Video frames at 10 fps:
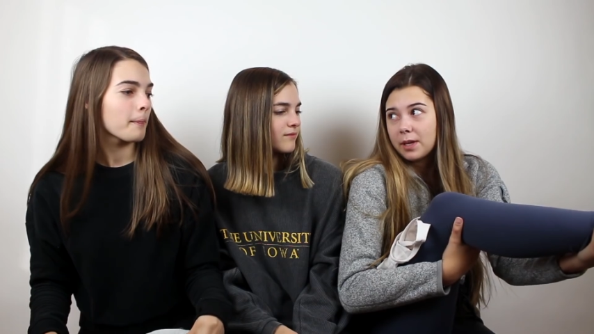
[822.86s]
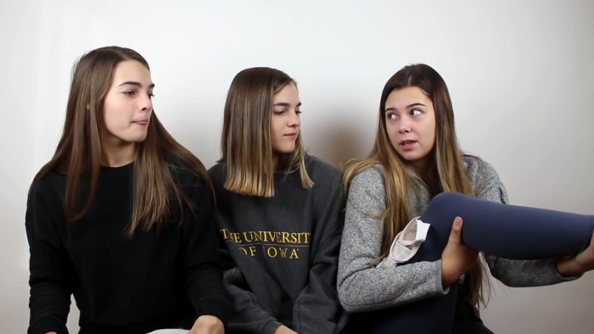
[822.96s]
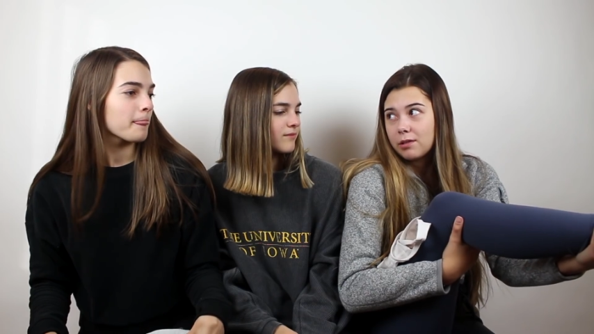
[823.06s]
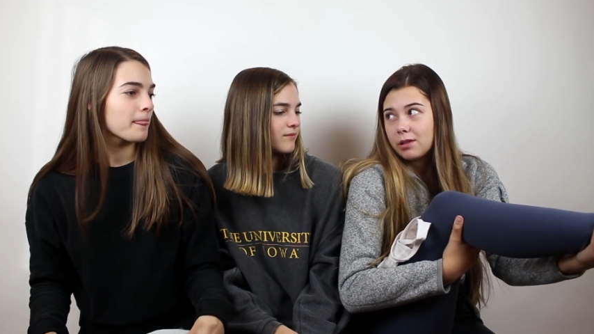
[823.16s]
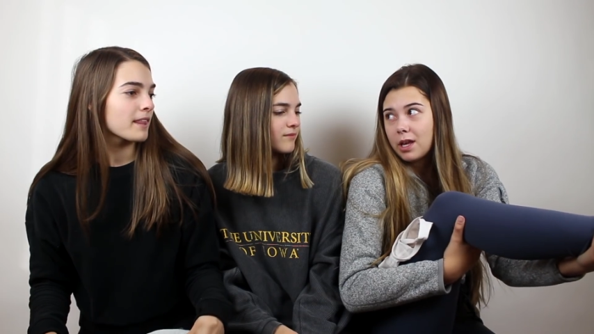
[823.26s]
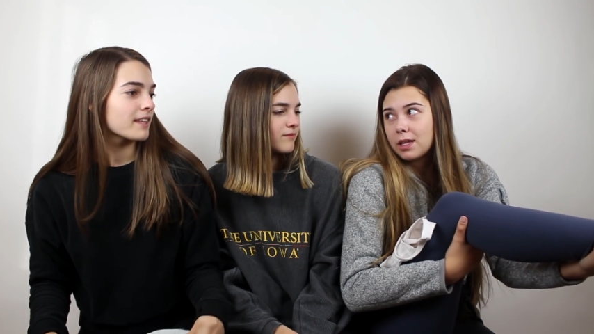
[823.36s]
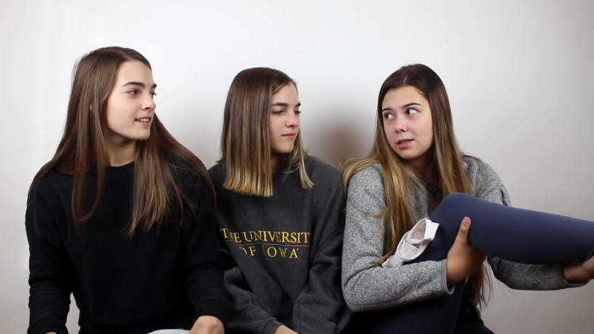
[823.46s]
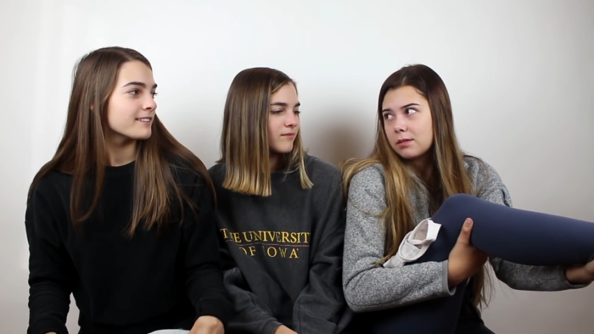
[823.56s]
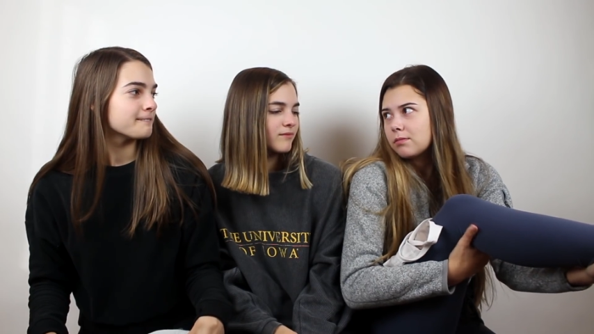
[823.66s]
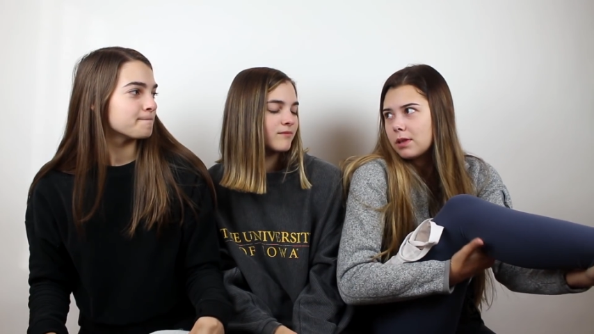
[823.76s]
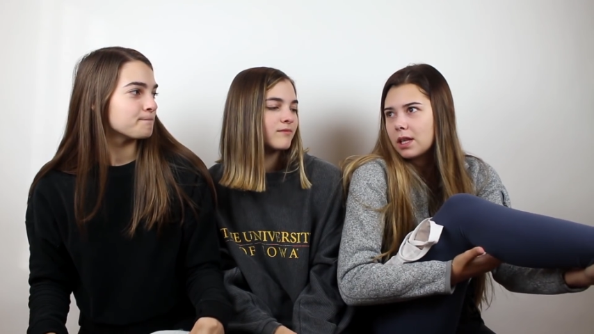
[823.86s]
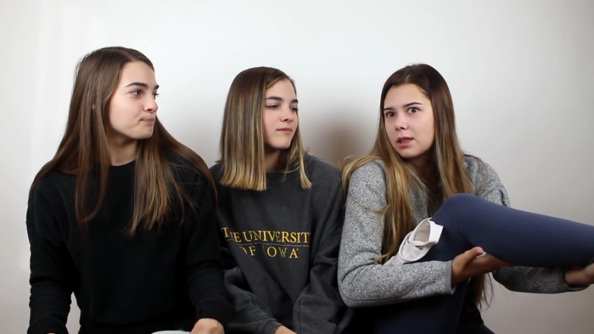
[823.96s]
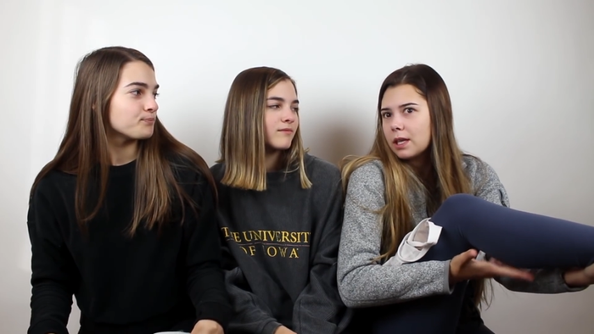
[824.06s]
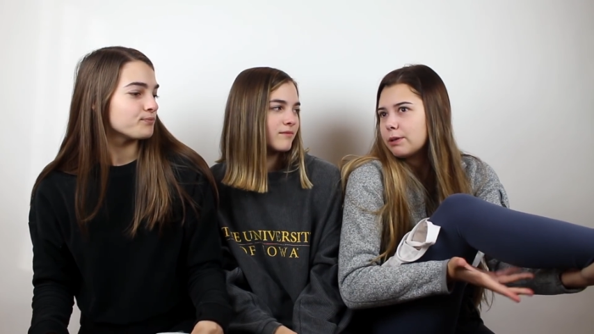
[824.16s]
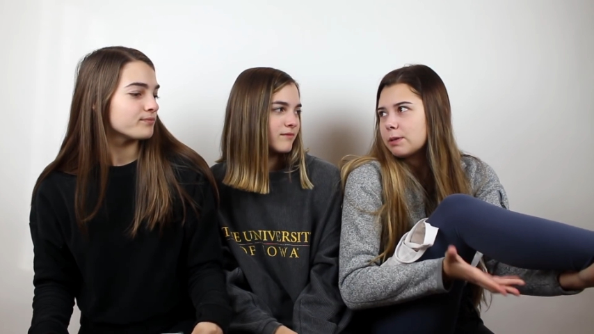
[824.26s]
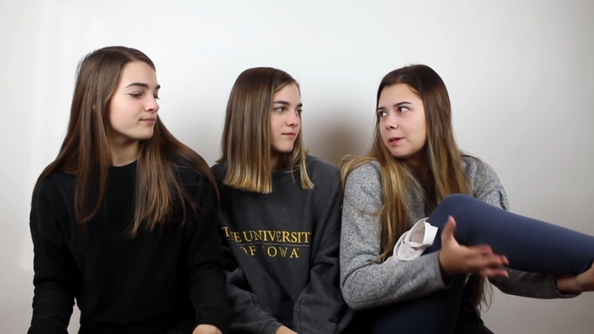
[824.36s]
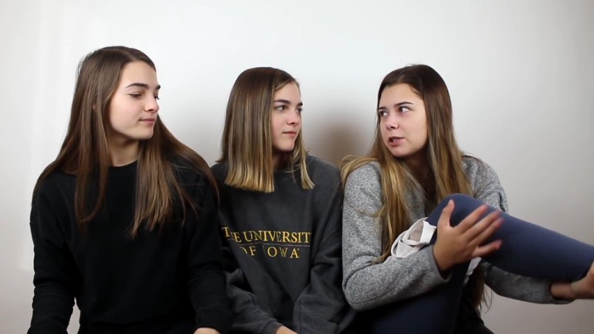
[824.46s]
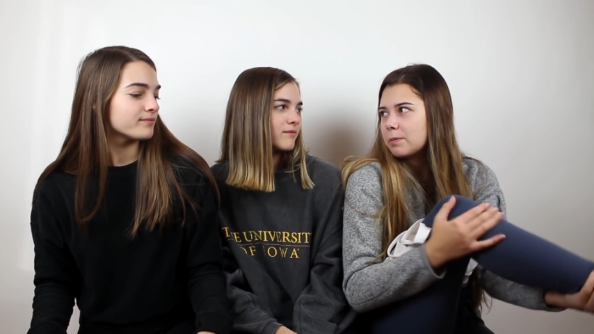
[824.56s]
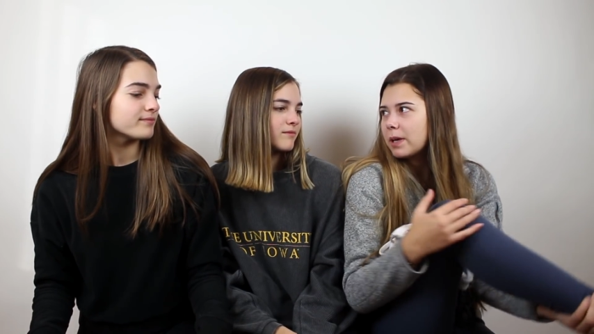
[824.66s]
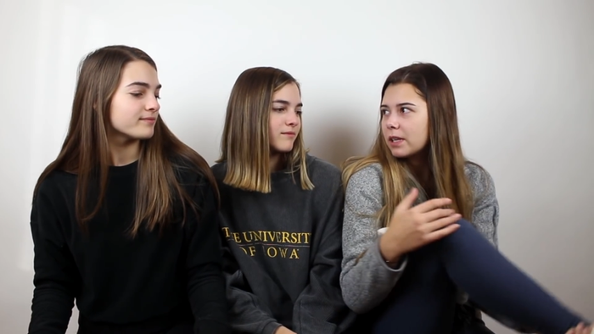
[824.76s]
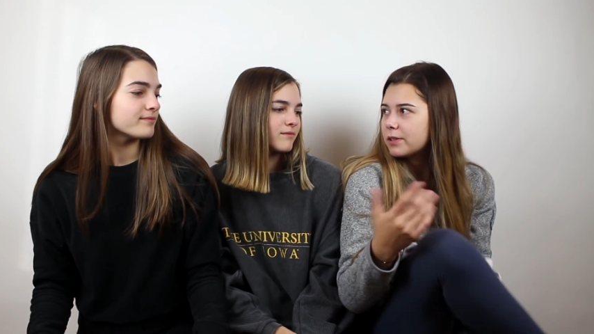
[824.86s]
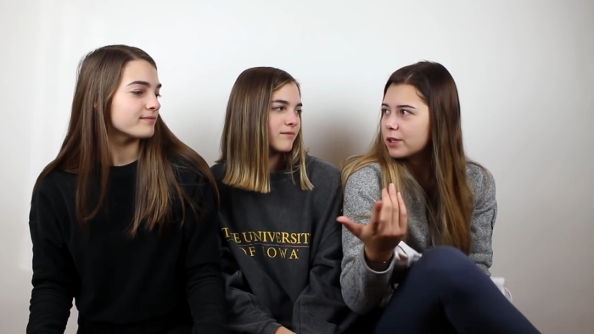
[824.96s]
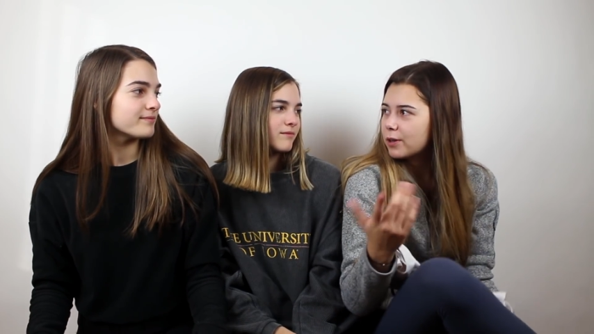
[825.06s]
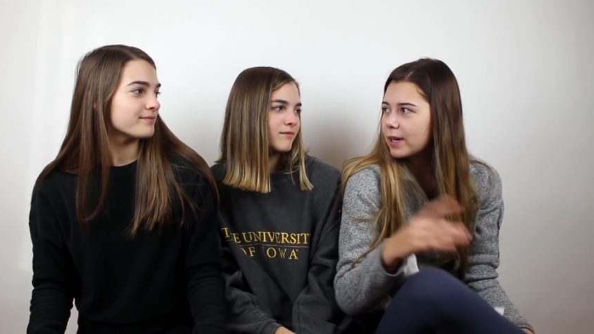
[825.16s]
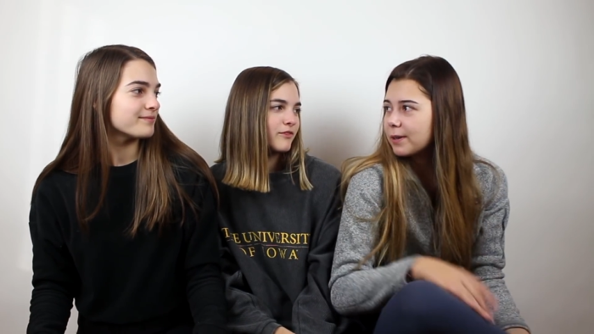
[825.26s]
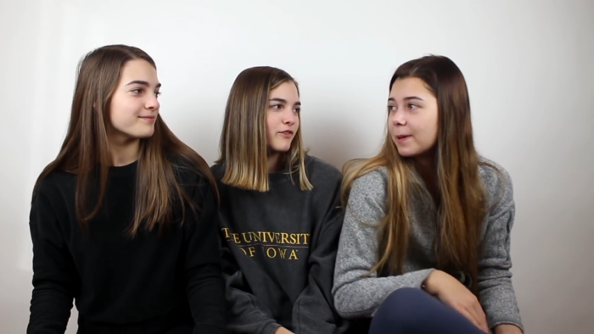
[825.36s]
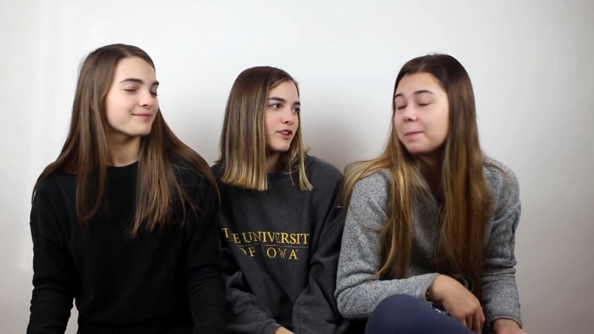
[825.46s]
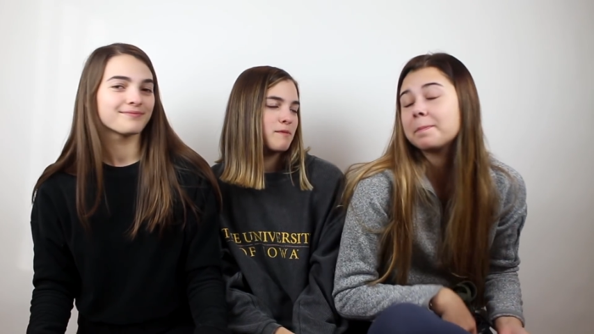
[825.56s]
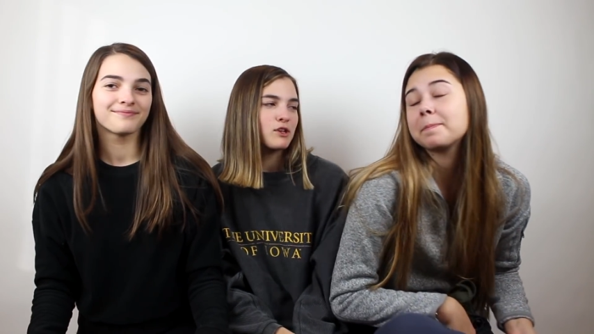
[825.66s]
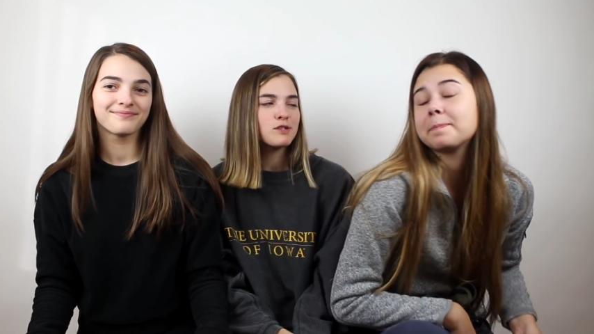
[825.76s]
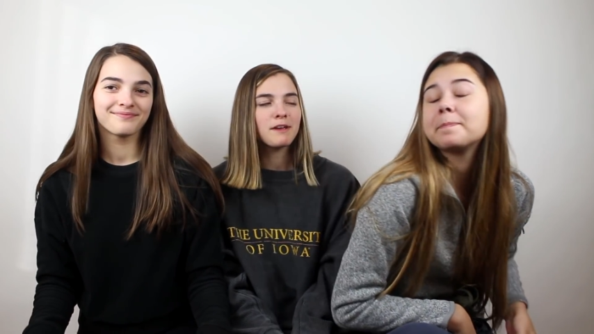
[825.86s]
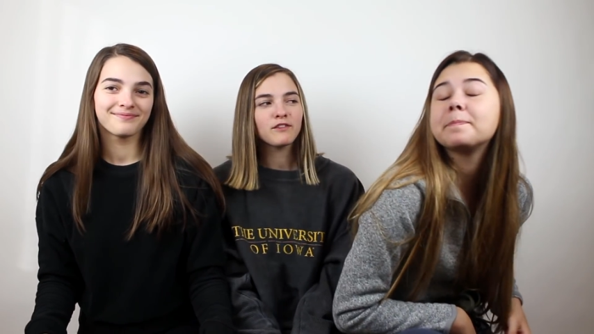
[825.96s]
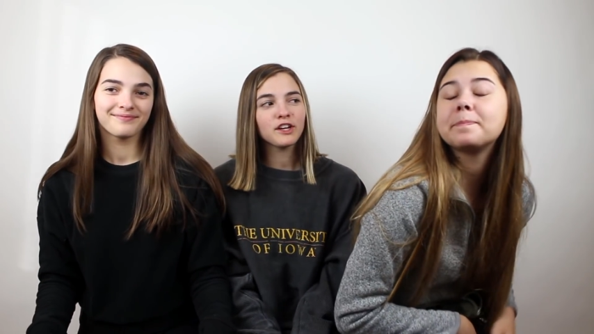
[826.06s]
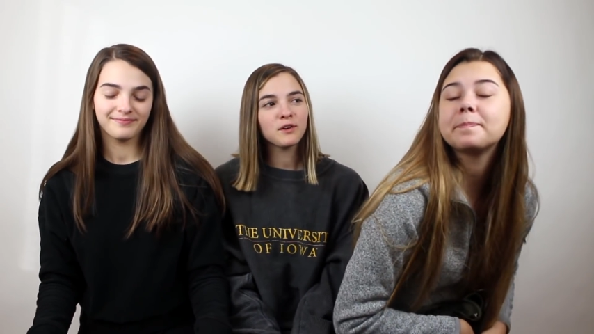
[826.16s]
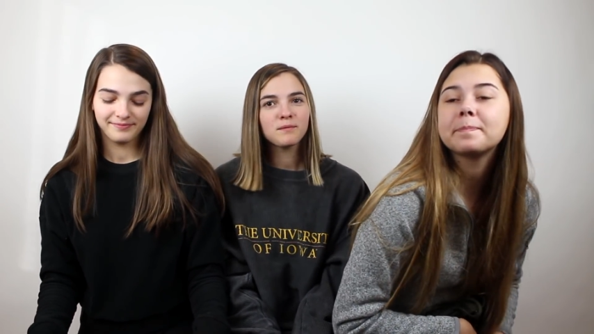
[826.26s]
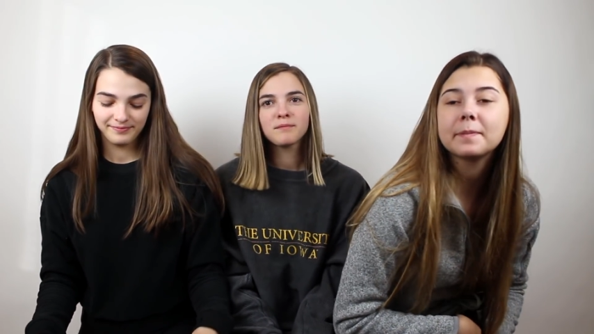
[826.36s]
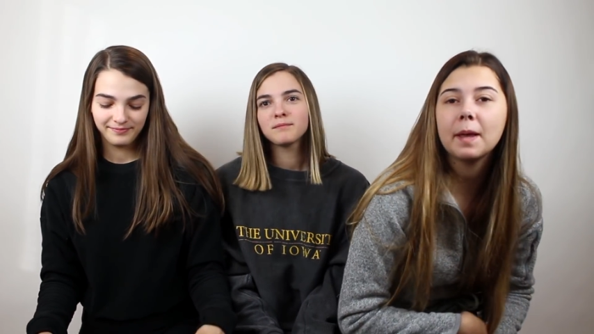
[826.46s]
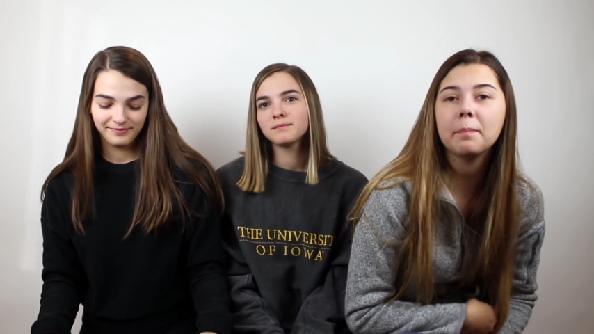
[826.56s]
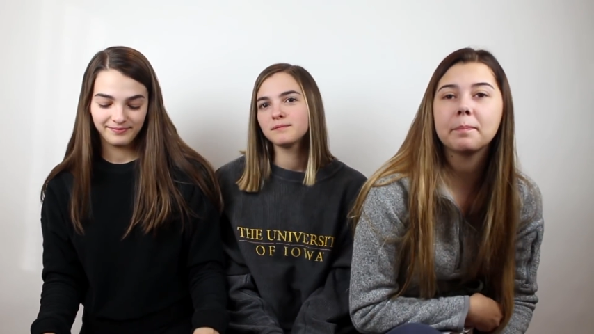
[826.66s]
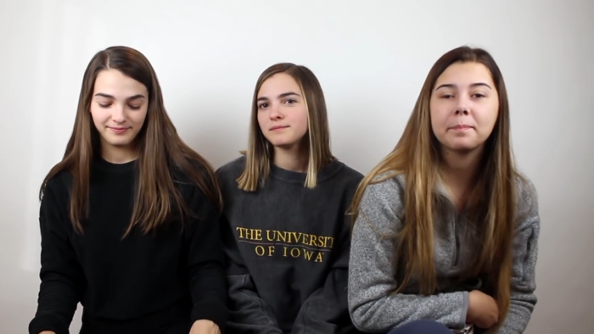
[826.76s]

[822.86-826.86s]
Speaker 1: of my other lines. Like, they're specially made, so anyway. Specially made for you? Yep.